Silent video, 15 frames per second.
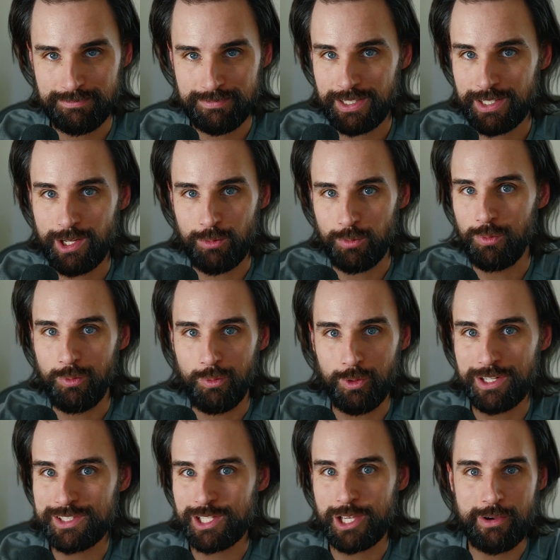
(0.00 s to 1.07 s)
you know,
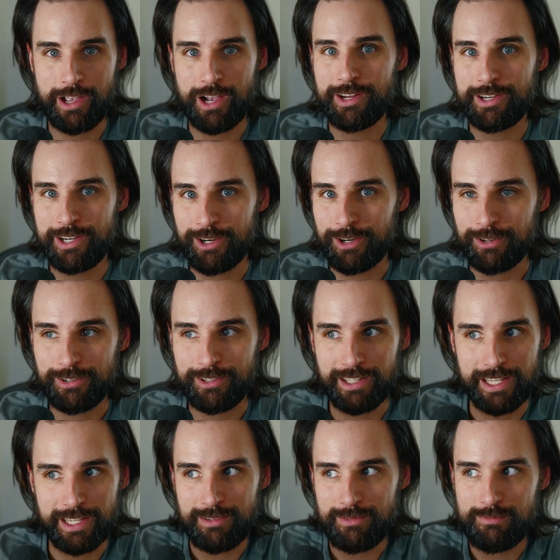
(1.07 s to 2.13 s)
what's going on here?
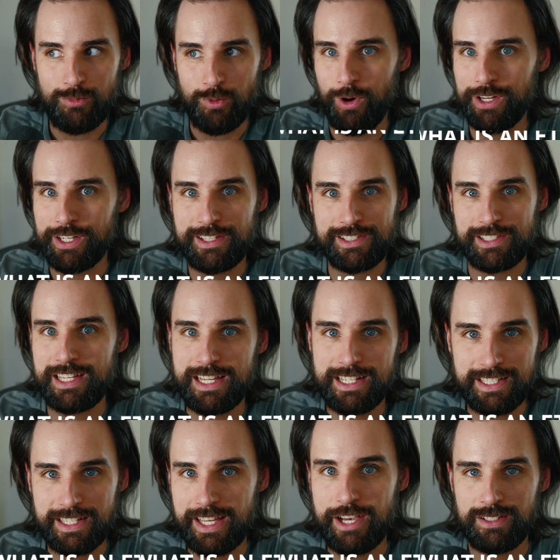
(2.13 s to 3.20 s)
Like, what is an
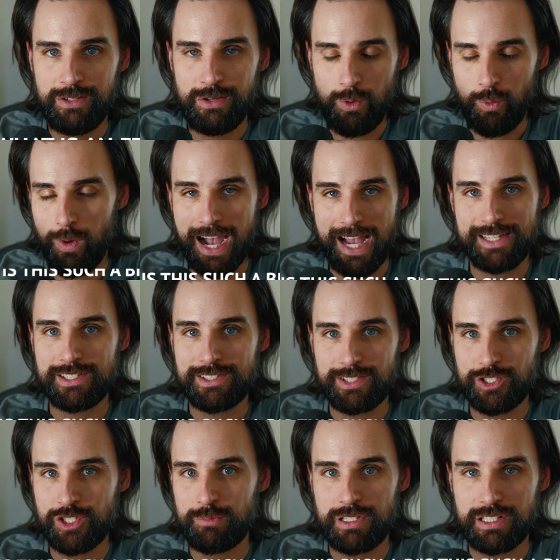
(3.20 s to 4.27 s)
ETF? Why is it
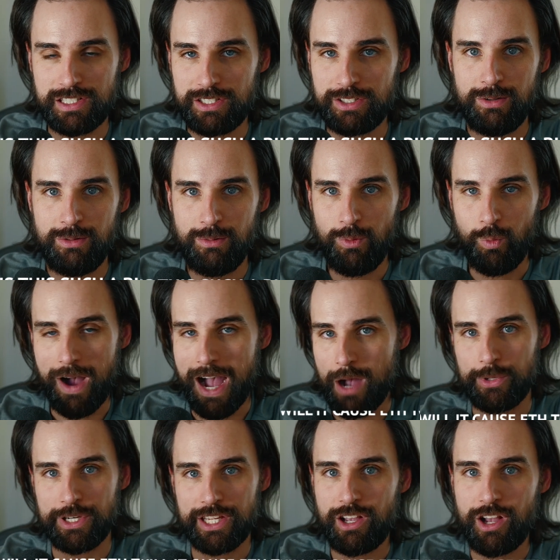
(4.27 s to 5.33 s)
such a big deal? Why
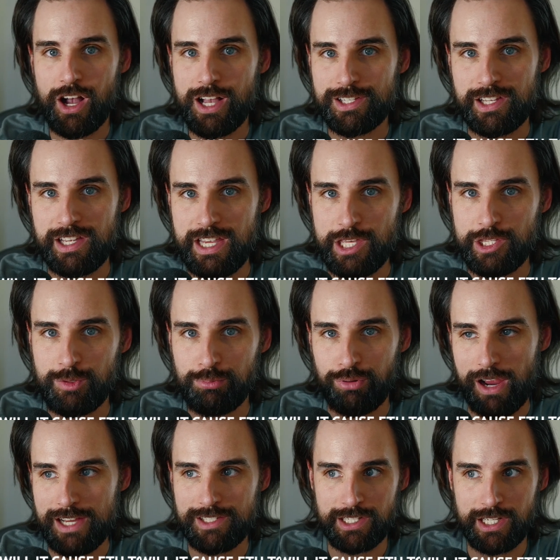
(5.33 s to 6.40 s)
would it cause the ETH
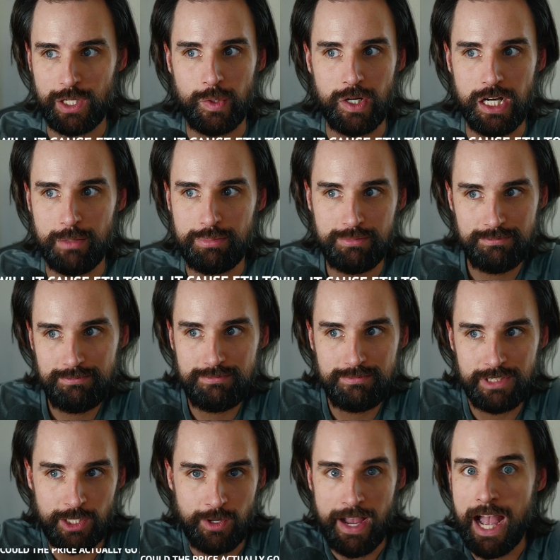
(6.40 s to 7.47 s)
price to go up?
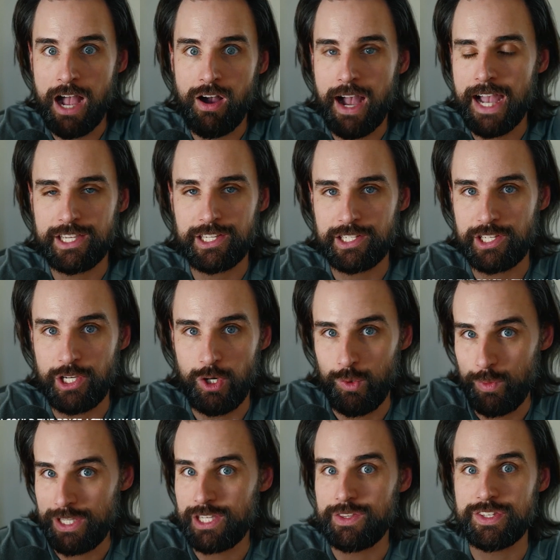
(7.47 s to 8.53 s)
You know, how high could it go? When could this